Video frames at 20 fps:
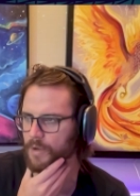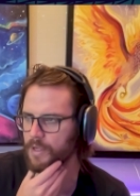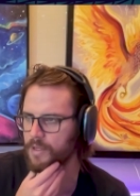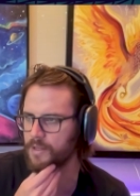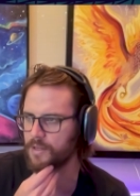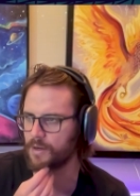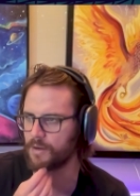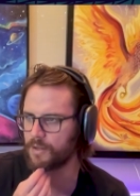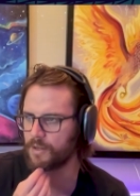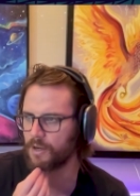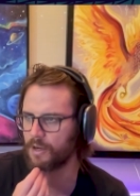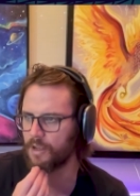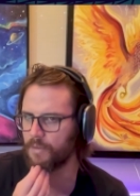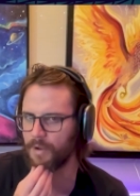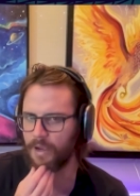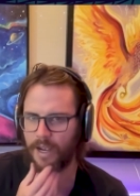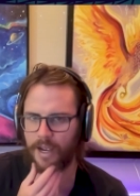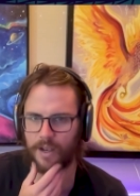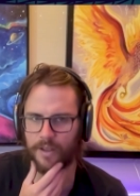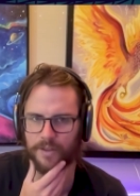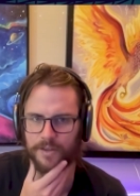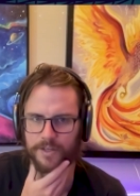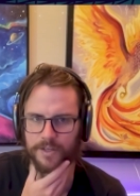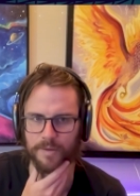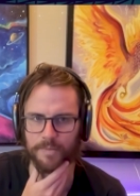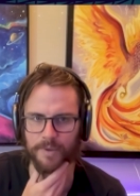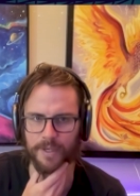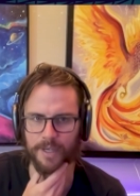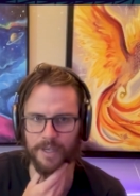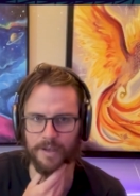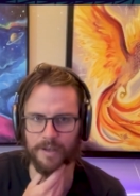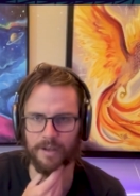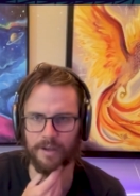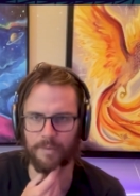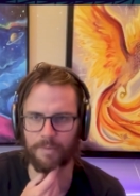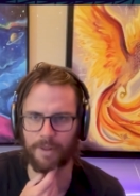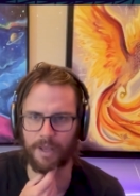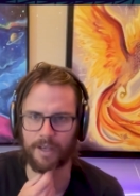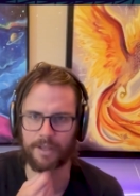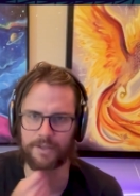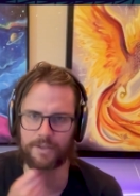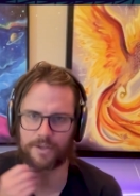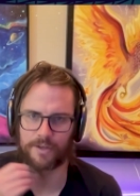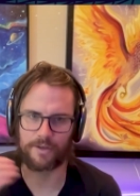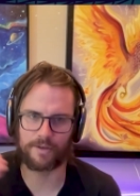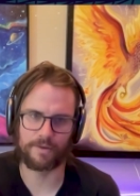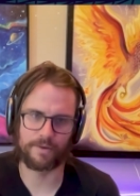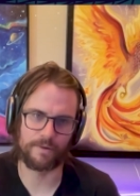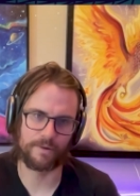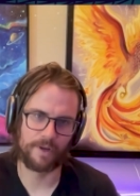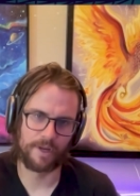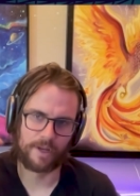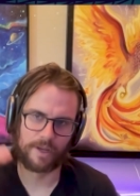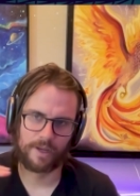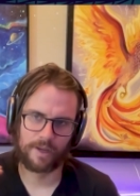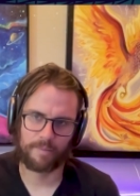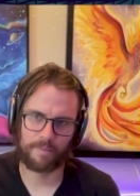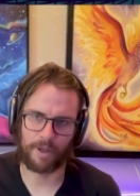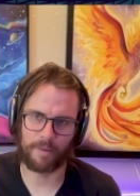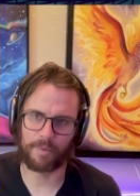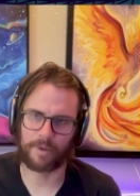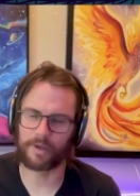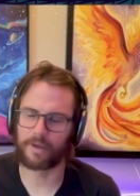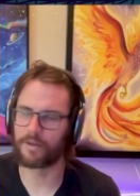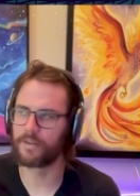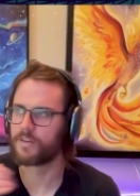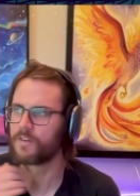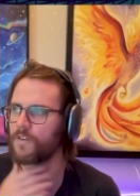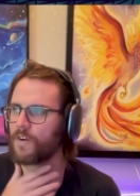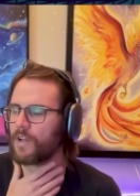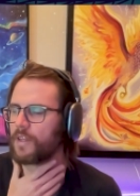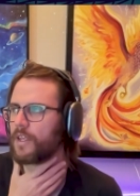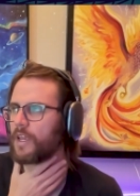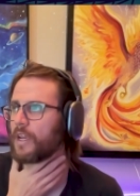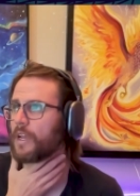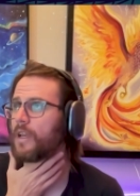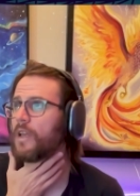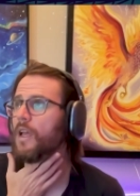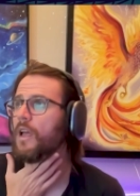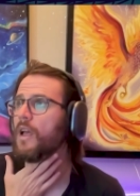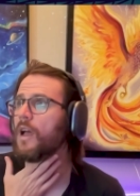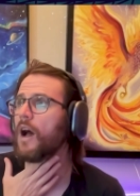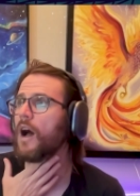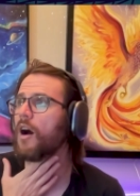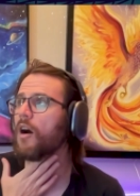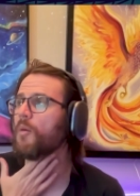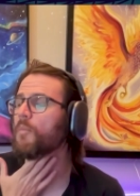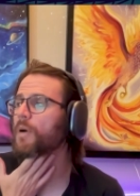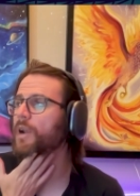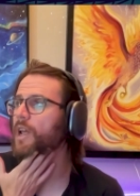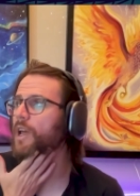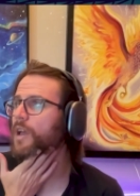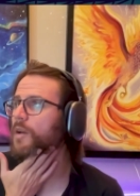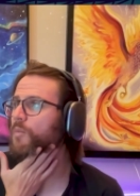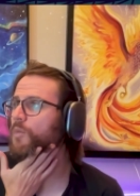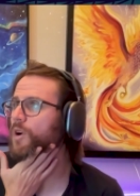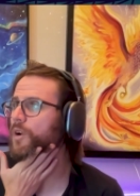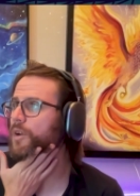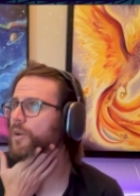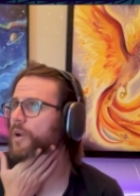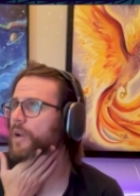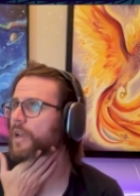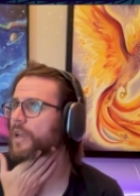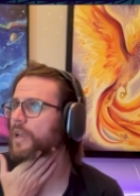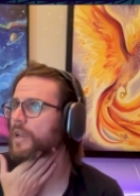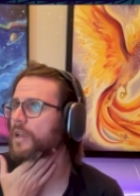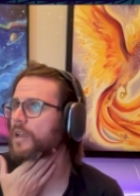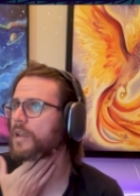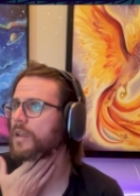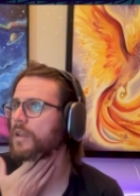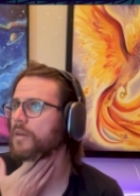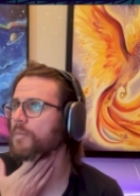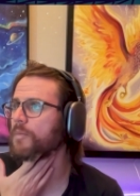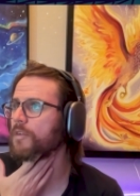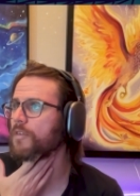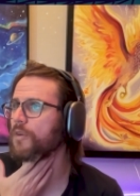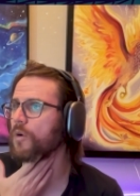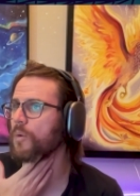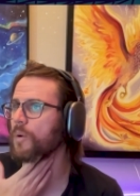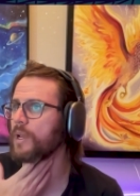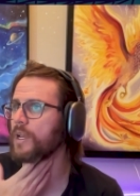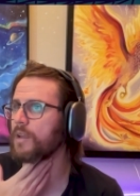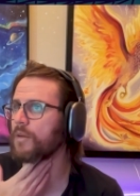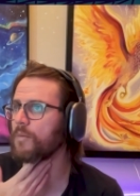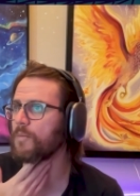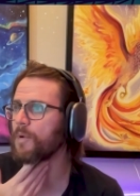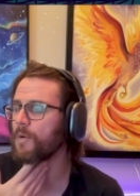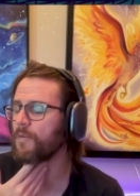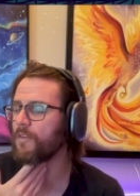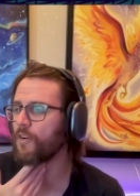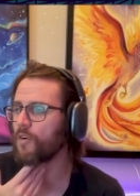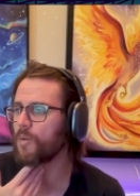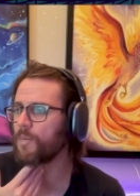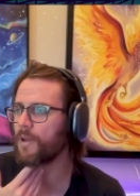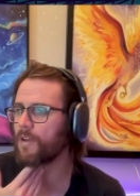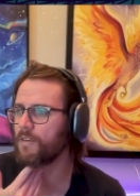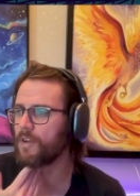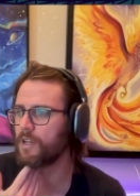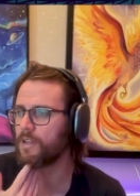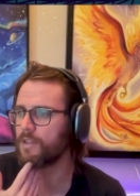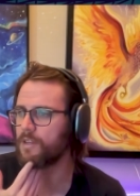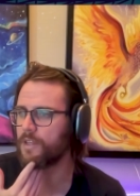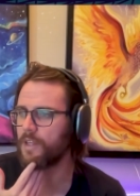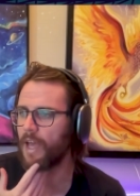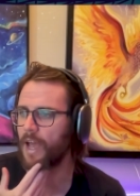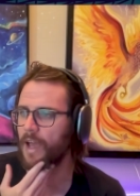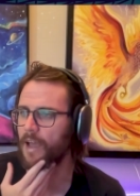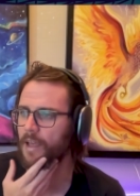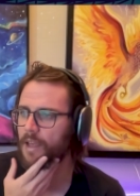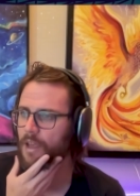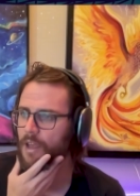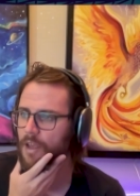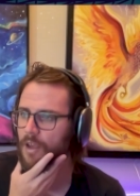we can start talking about how this could be applied to public goods funding. But I am wondering, before we pivot into that,